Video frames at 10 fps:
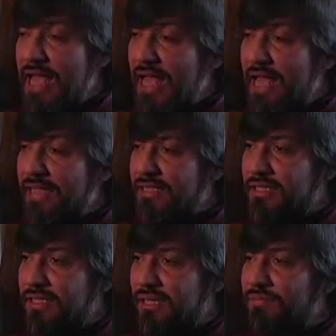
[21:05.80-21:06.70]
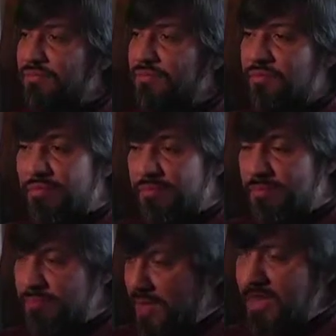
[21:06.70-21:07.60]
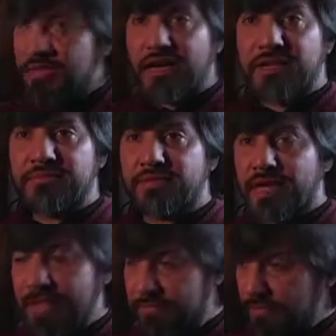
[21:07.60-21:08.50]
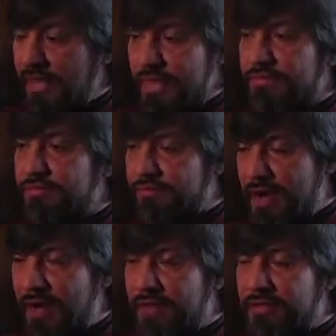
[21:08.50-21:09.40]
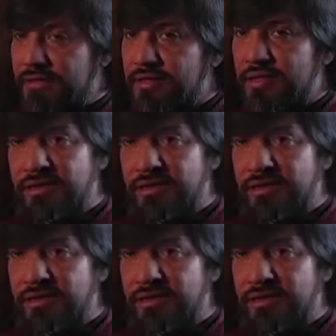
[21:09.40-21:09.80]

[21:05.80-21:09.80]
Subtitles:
And many times I find